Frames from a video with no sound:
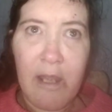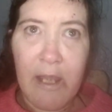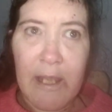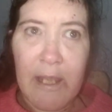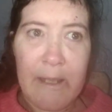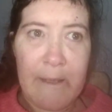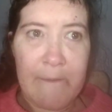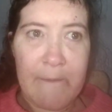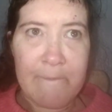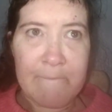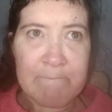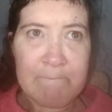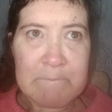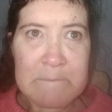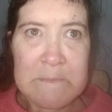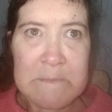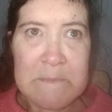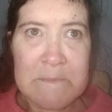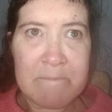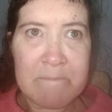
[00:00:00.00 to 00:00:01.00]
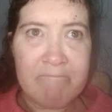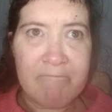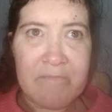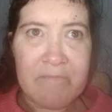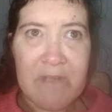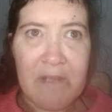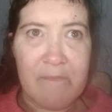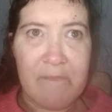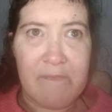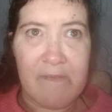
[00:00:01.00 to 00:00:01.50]

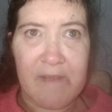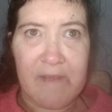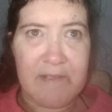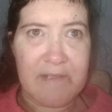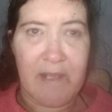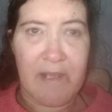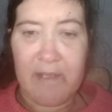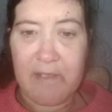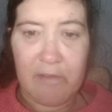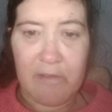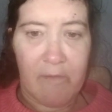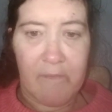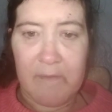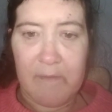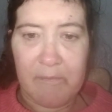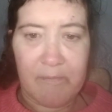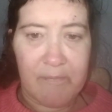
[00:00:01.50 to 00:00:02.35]
thinking that, you know,